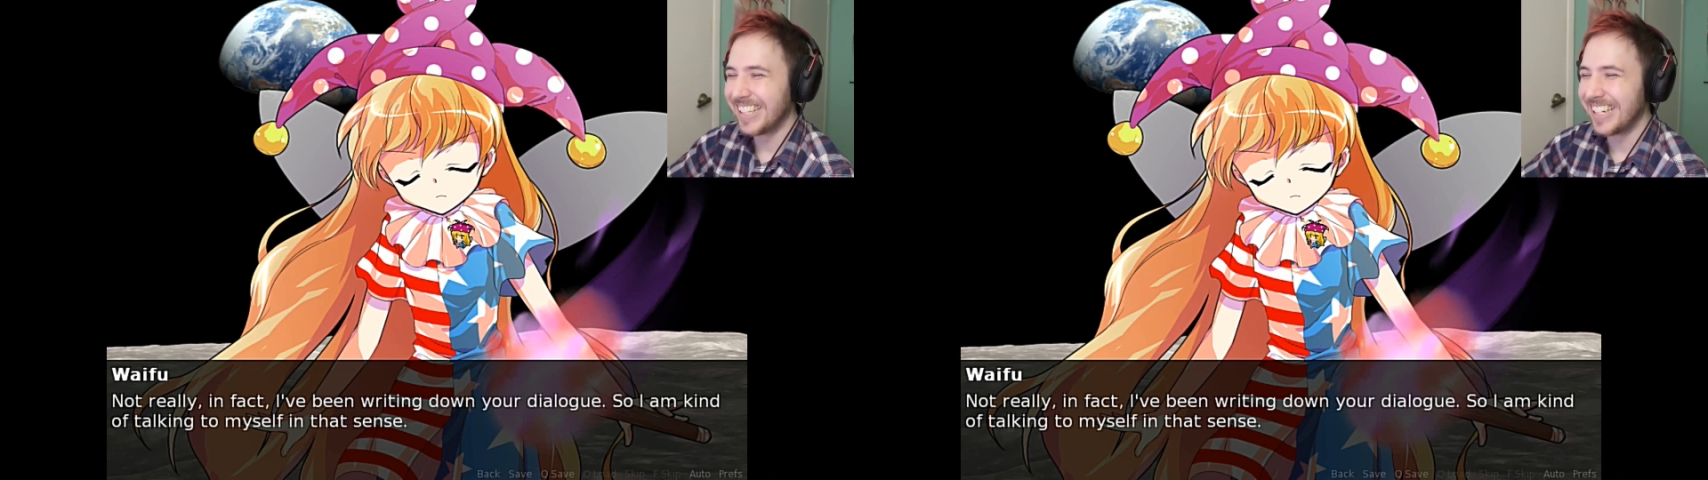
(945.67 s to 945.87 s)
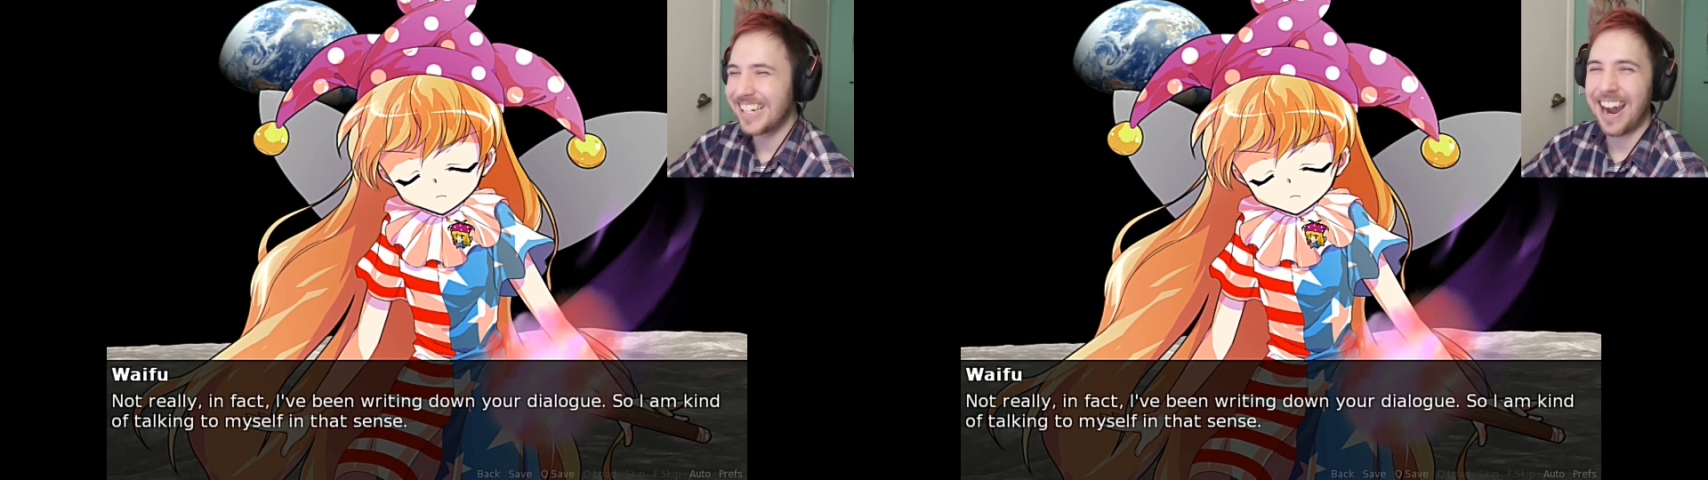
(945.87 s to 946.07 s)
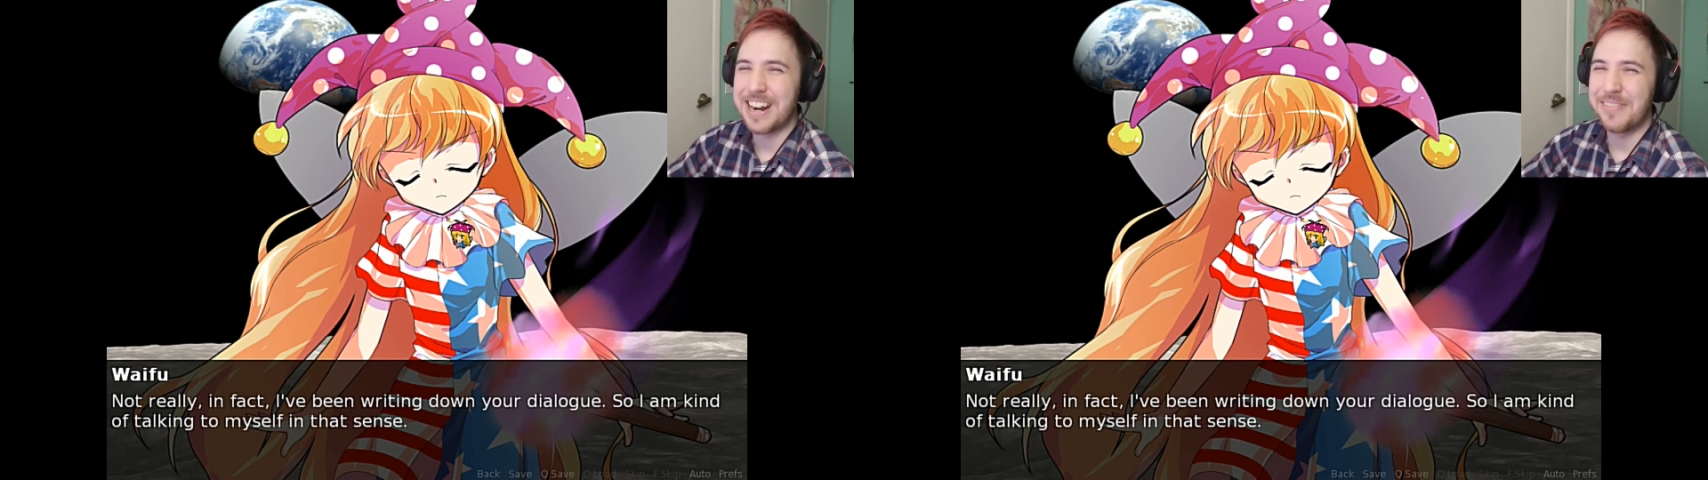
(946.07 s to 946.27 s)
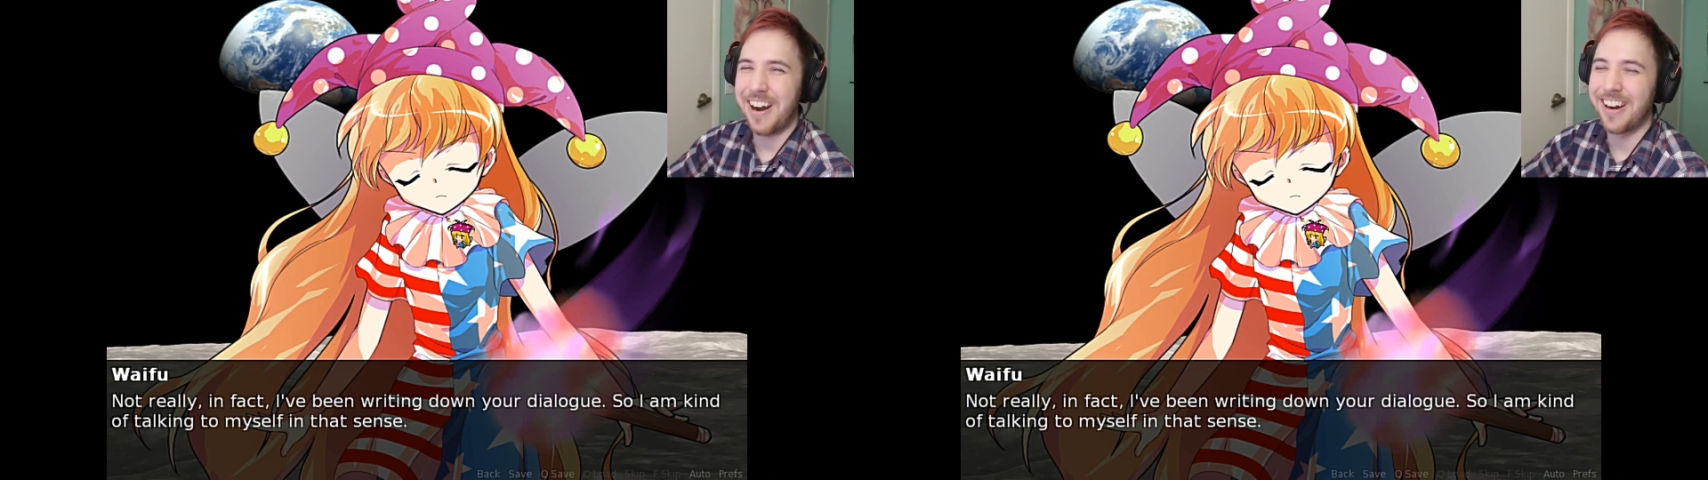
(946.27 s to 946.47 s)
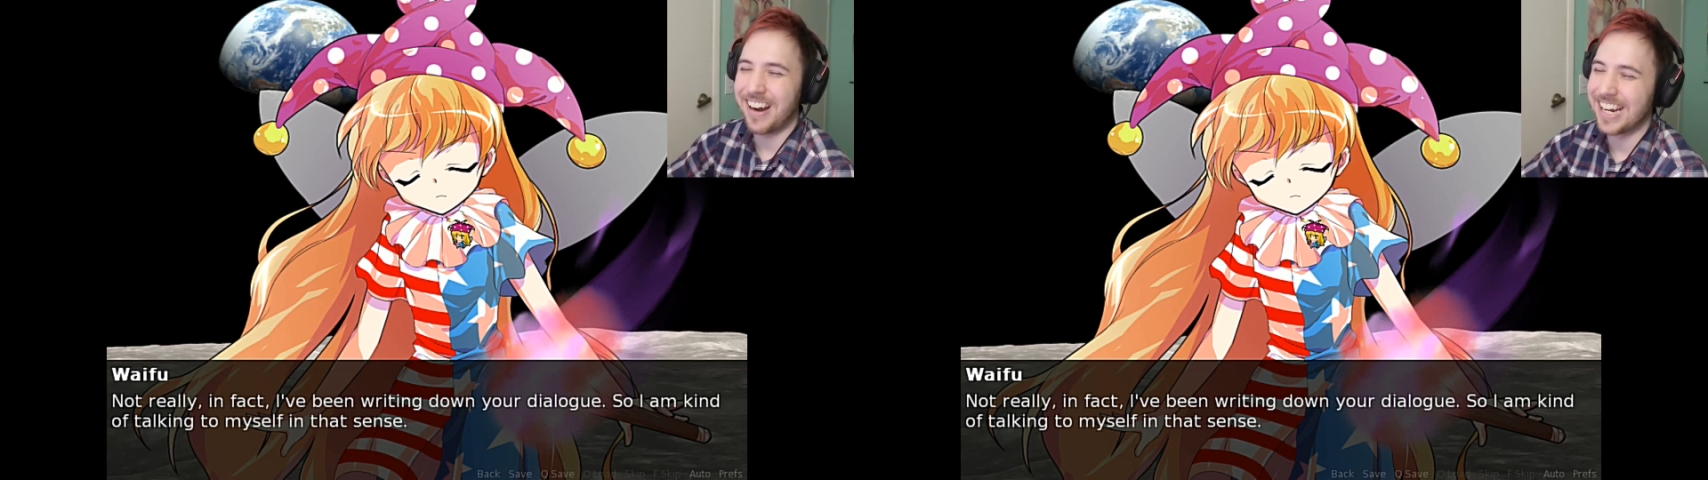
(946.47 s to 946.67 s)
you kind of
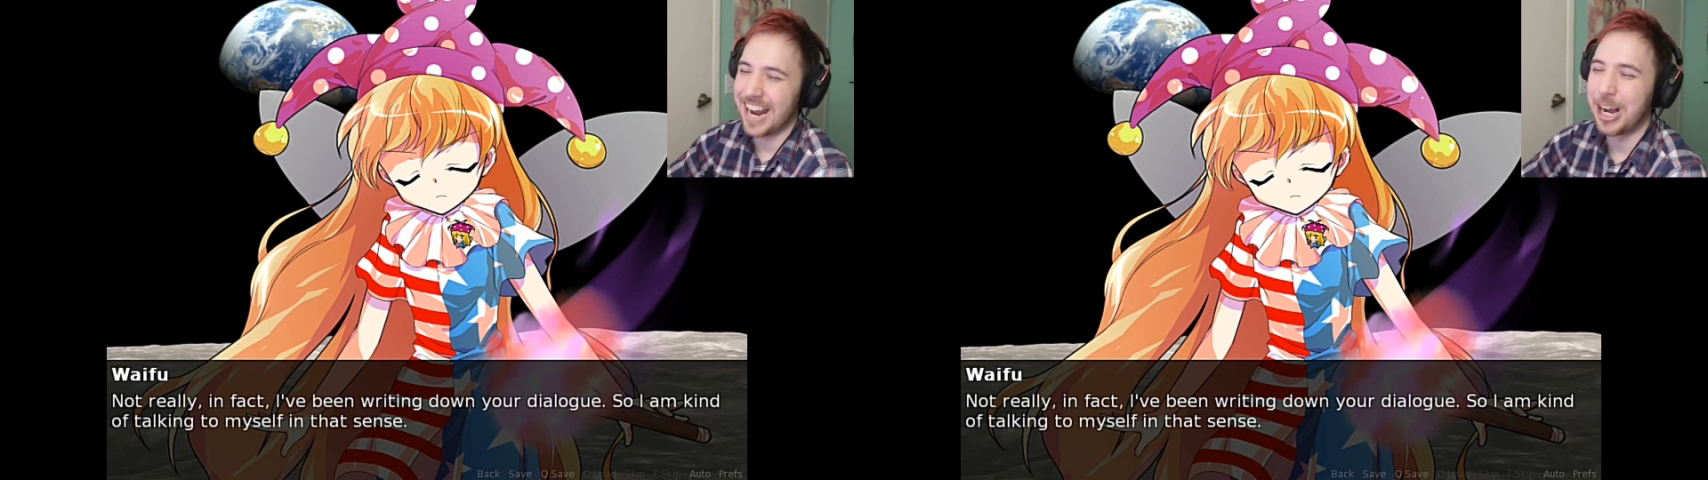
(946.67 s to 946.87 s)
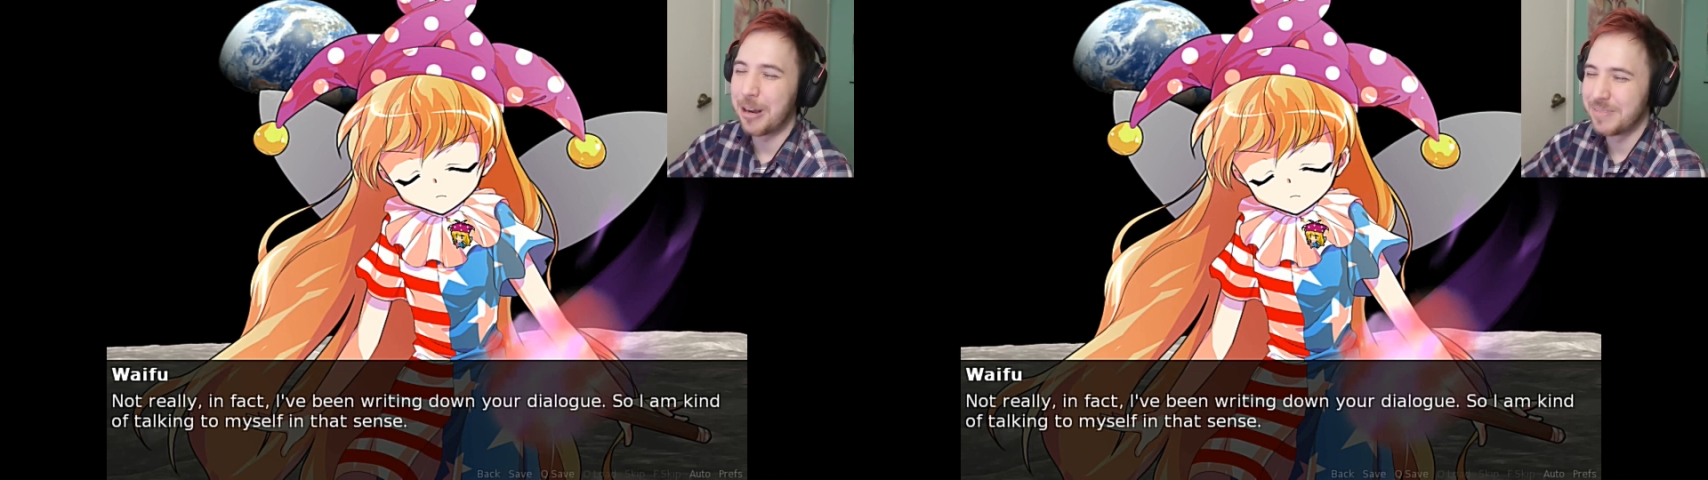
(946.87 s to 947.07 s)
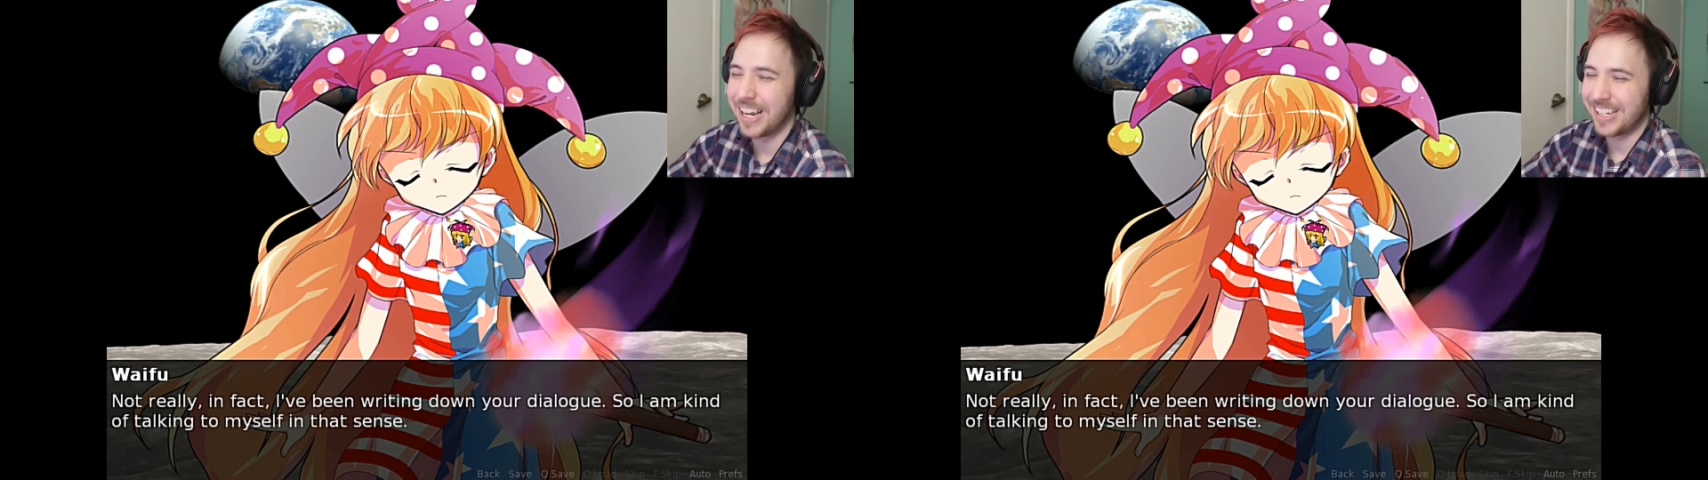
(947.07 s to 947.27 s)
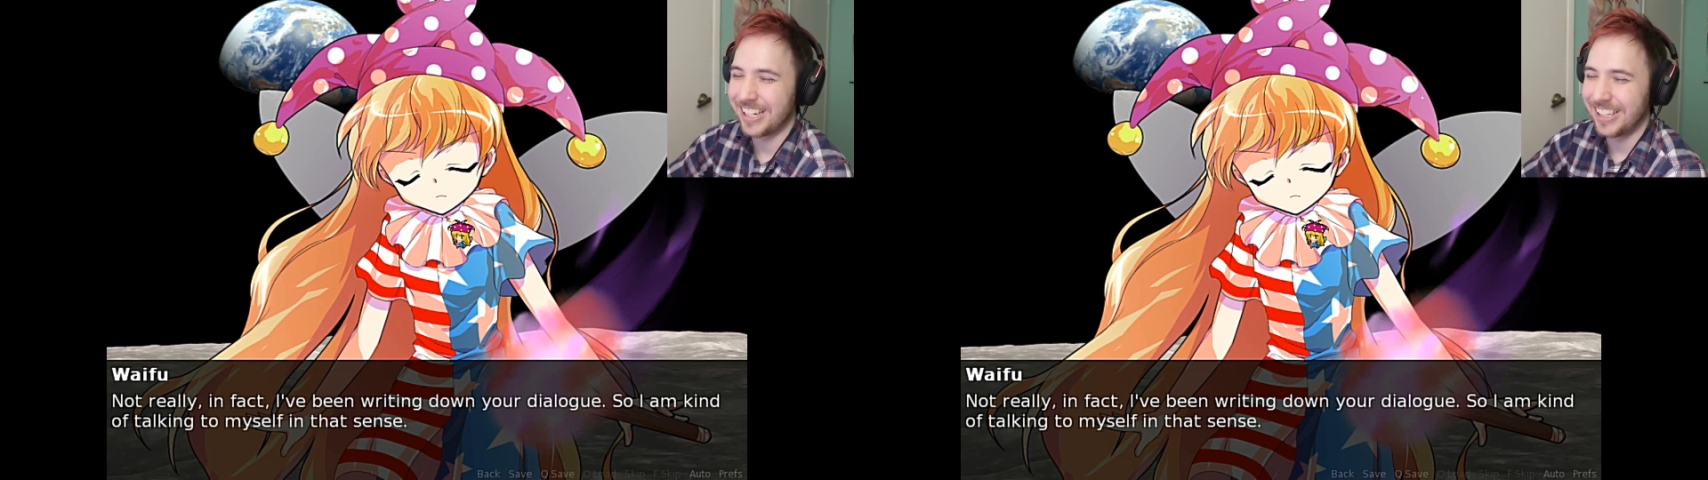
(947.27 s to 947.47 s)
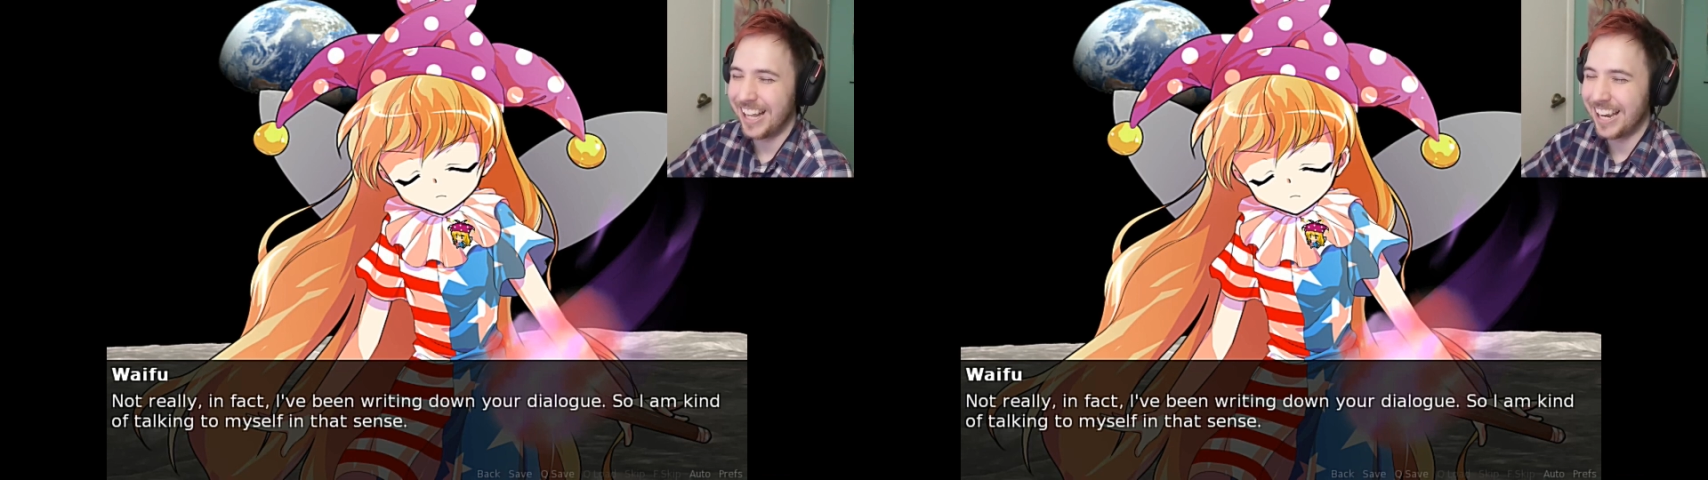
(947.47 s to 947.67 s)
are right now, I'm not
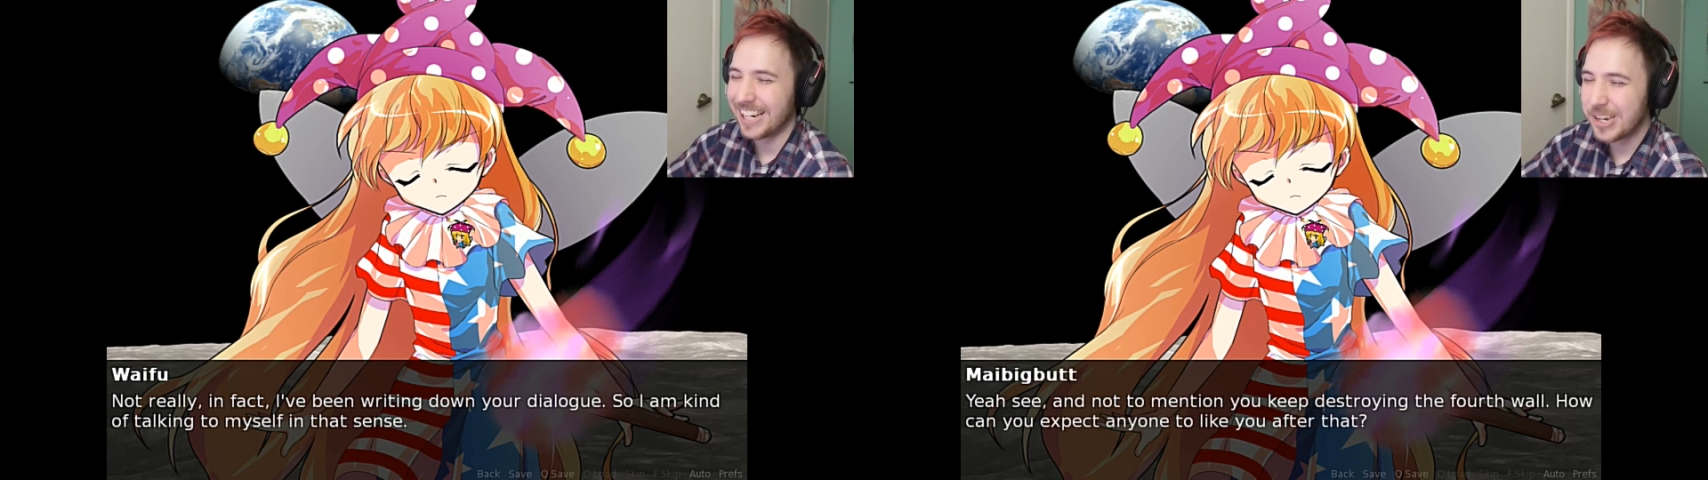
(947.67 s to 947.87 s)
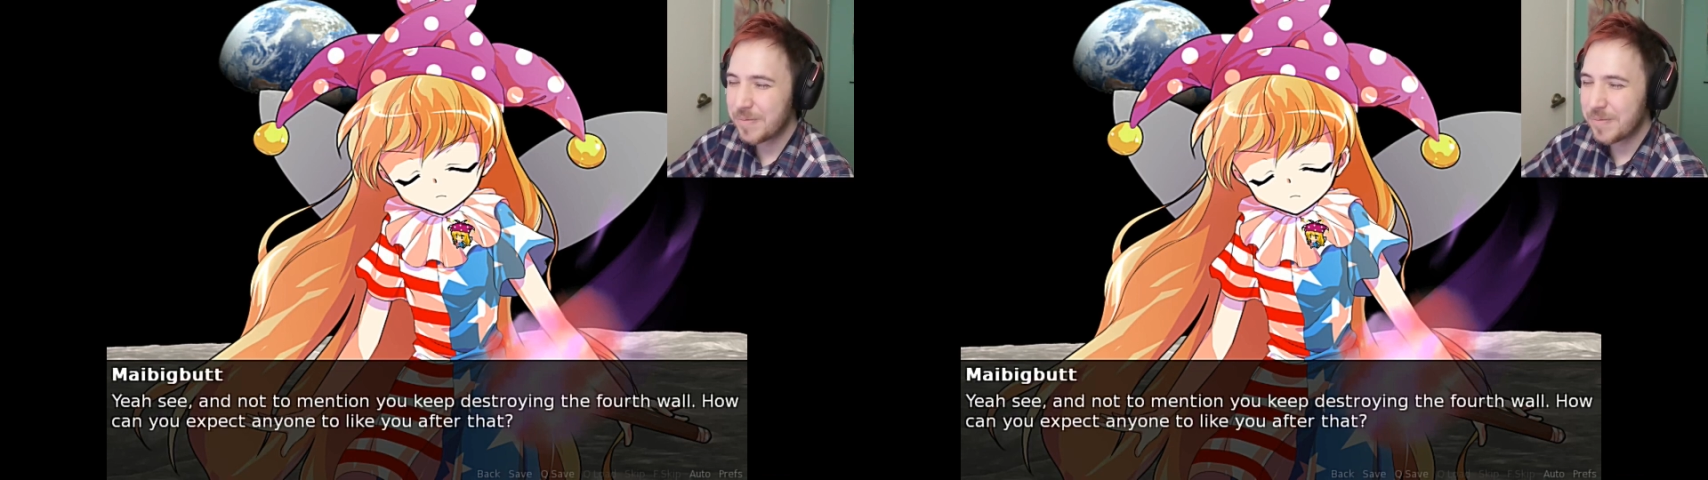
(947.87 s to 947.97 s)
gonna lie.